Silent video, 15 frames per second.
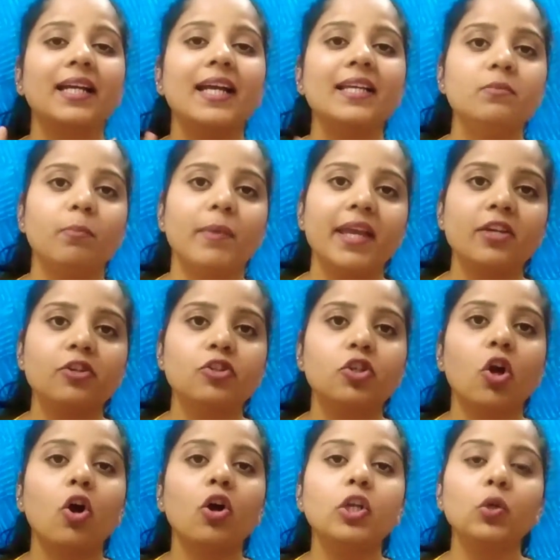Guys, make
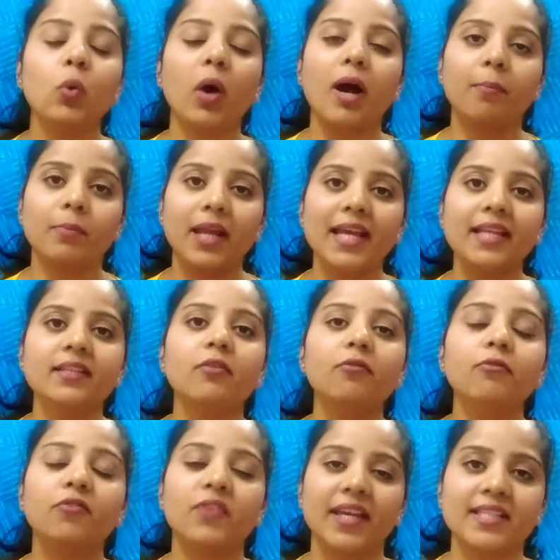sure you apply the
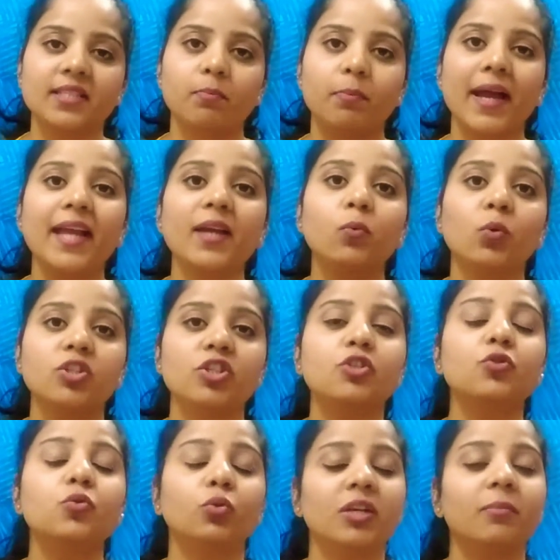face pack which
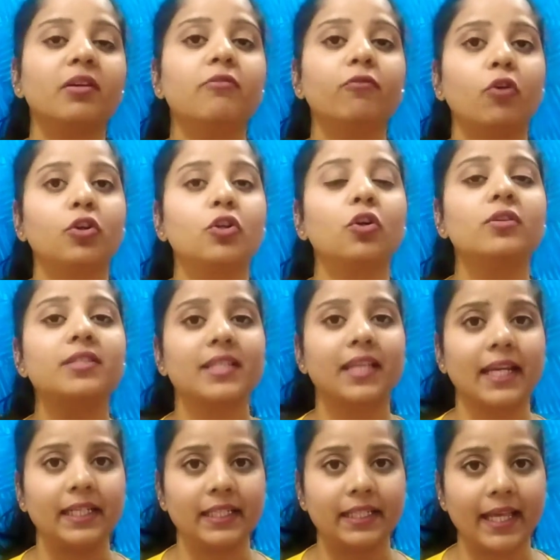is suitable for your
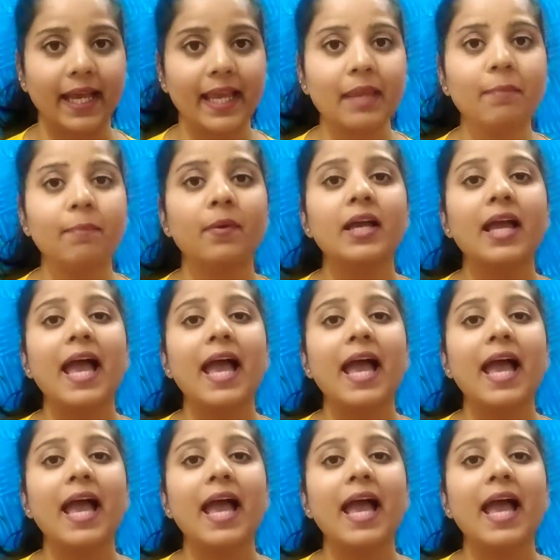skin type.